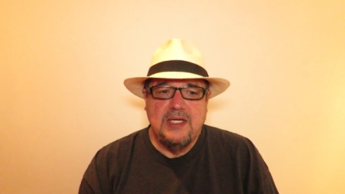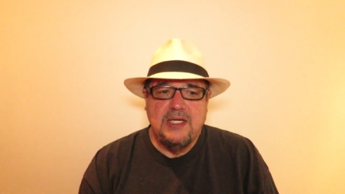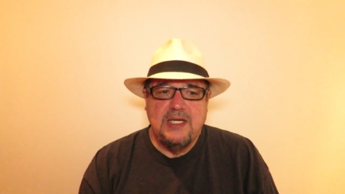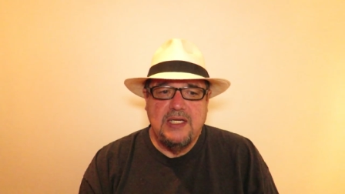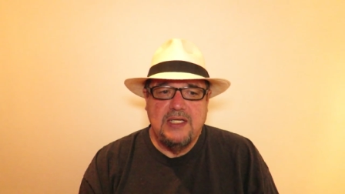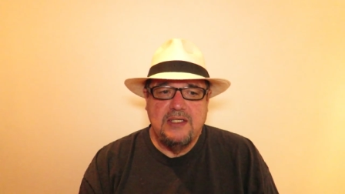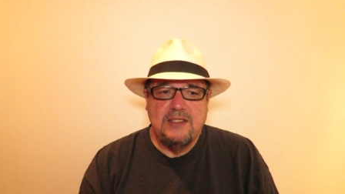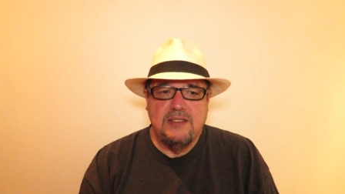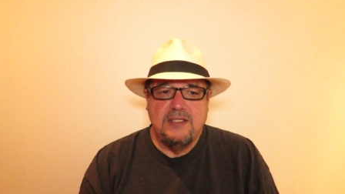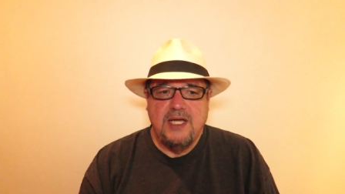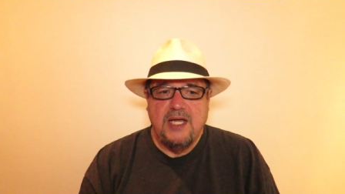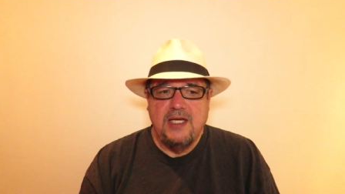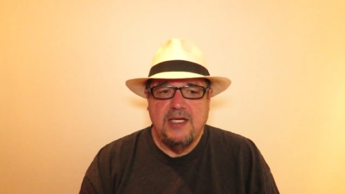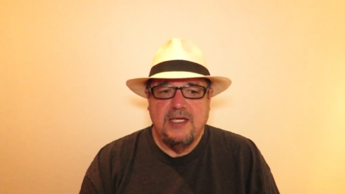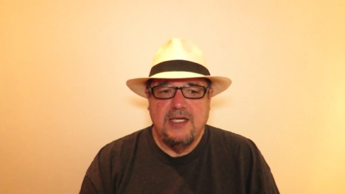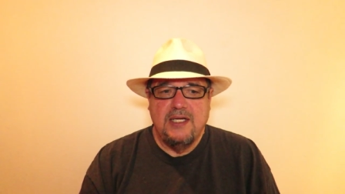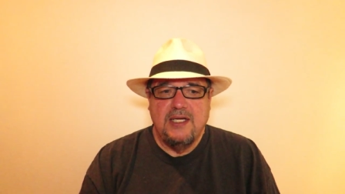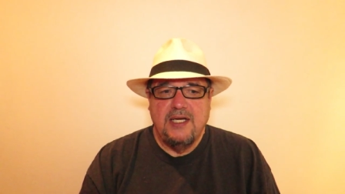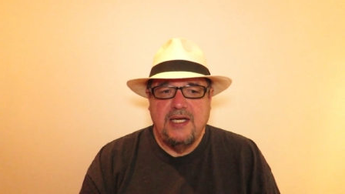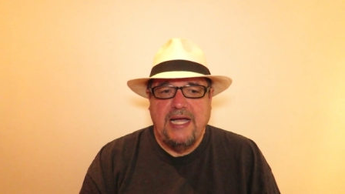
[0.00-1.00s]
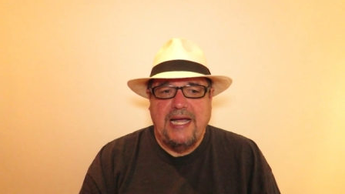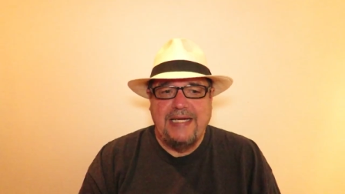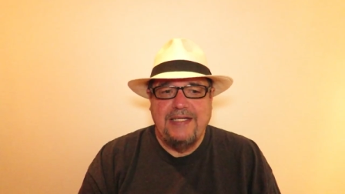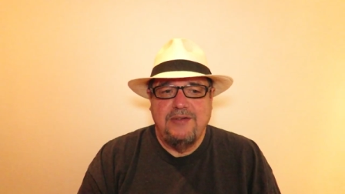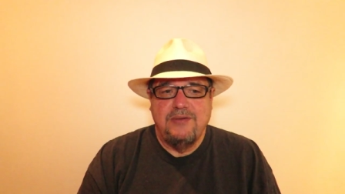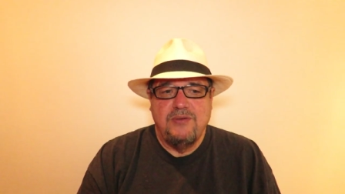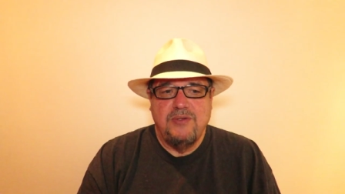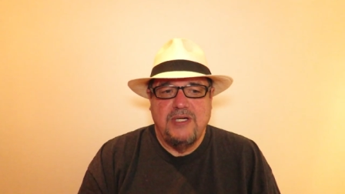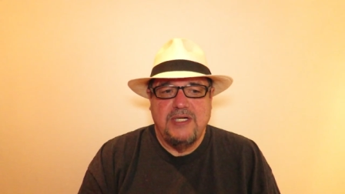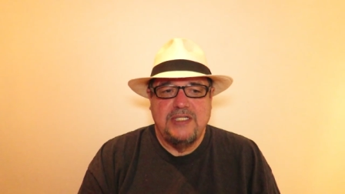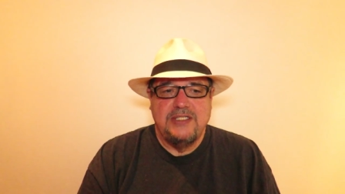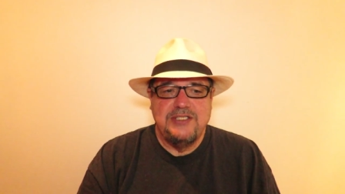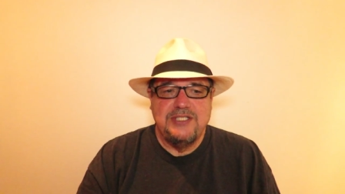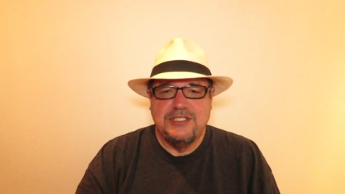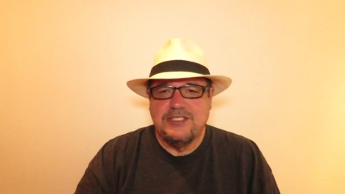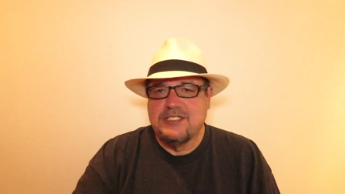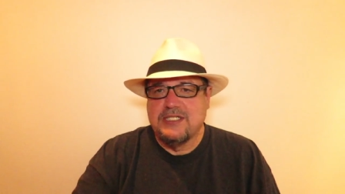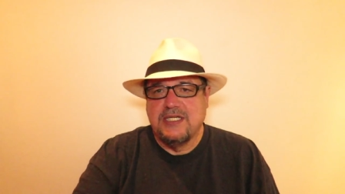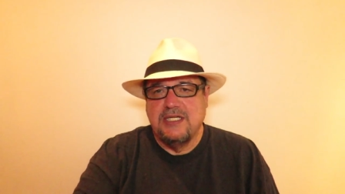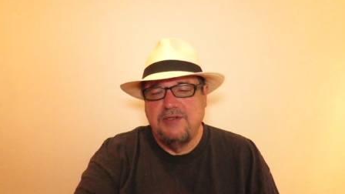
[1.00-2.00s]
And I don't want to
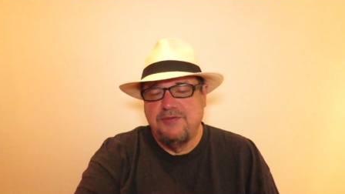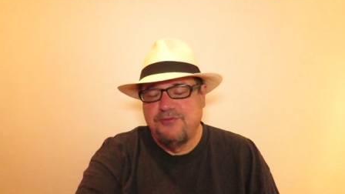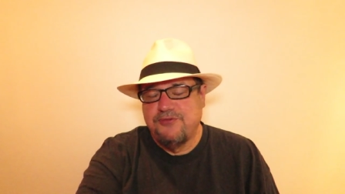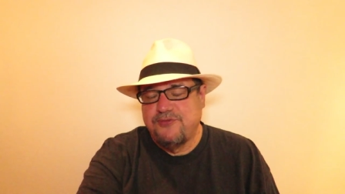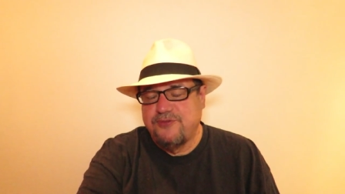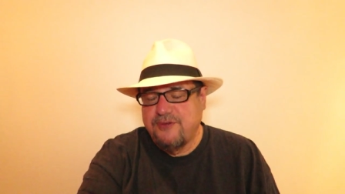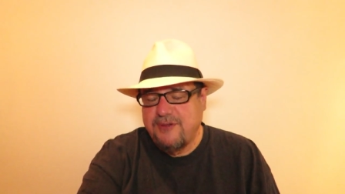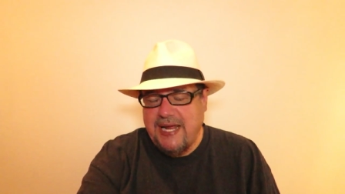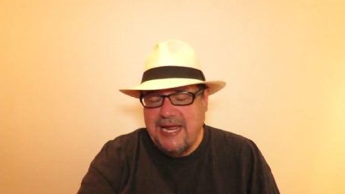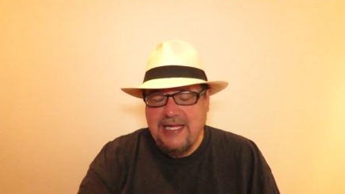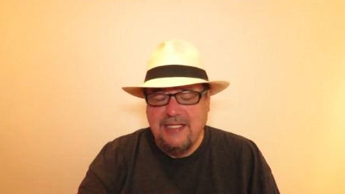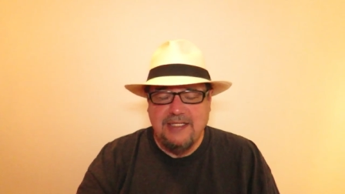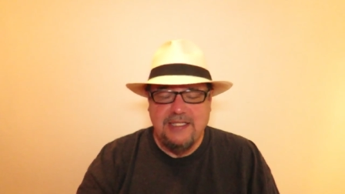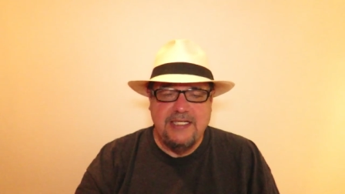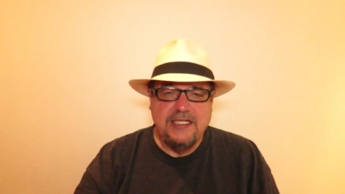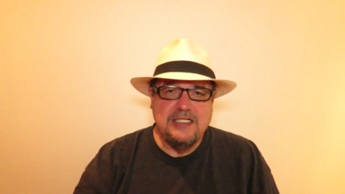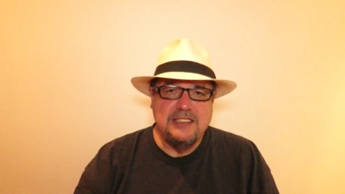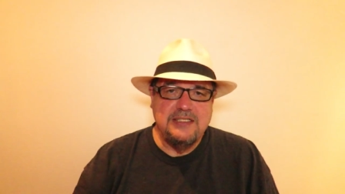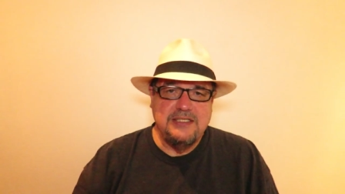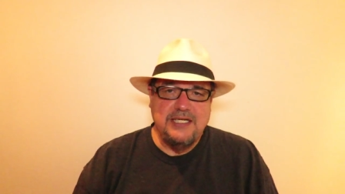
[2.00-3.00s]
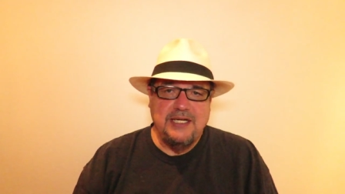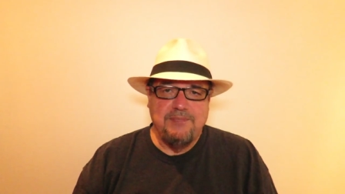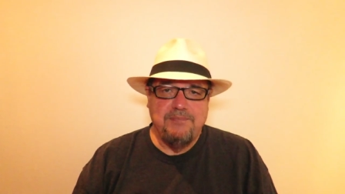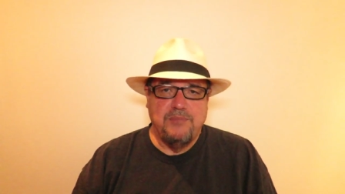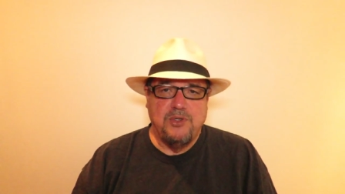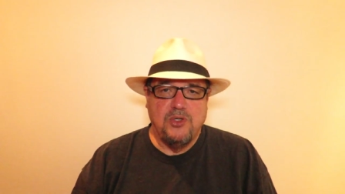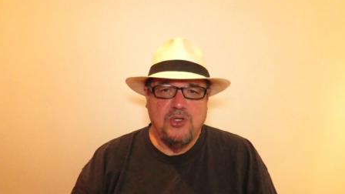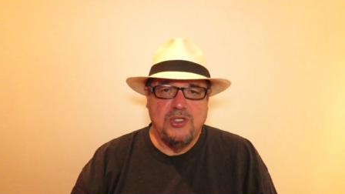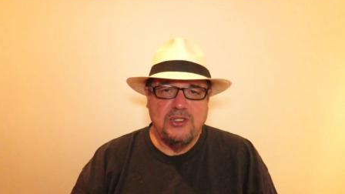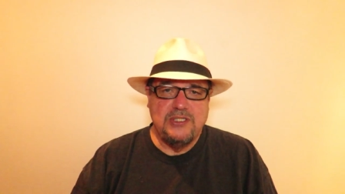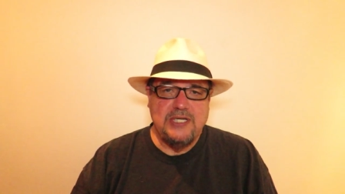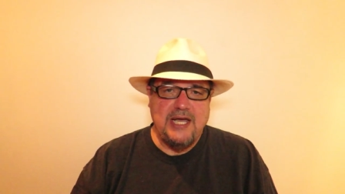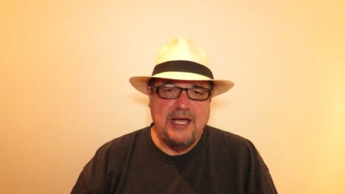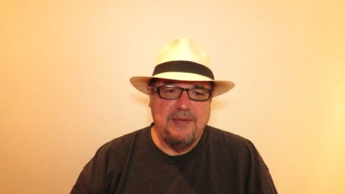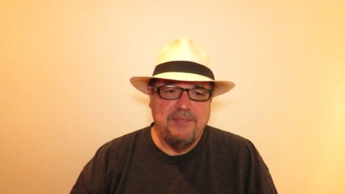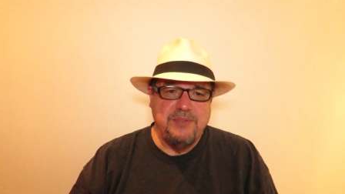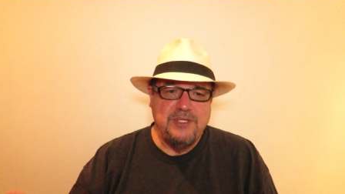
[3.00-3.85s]
just flatly condemn Bogota,